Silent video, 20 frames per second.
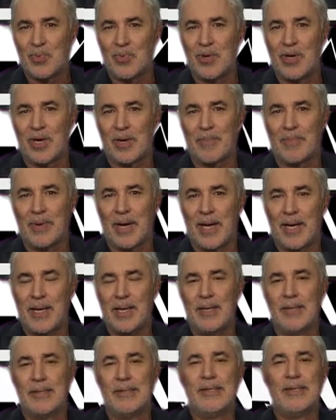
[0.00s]
work,
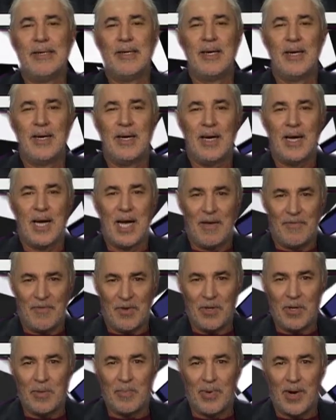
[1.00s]
Paddy. After
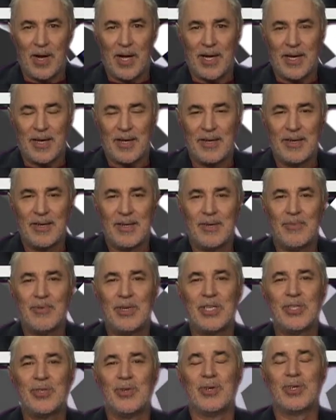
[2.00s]
the break, we
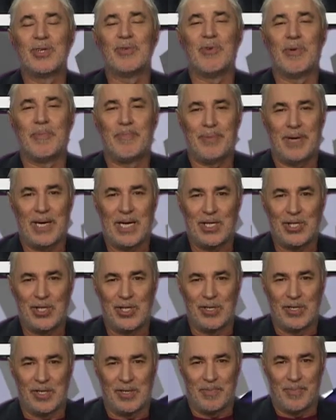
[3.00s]
talk to a
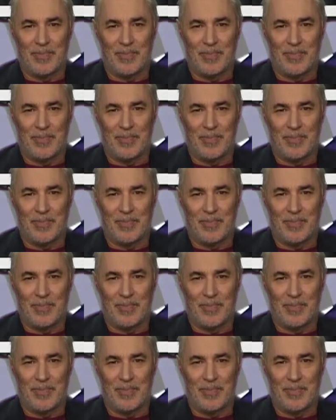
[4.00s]
passionate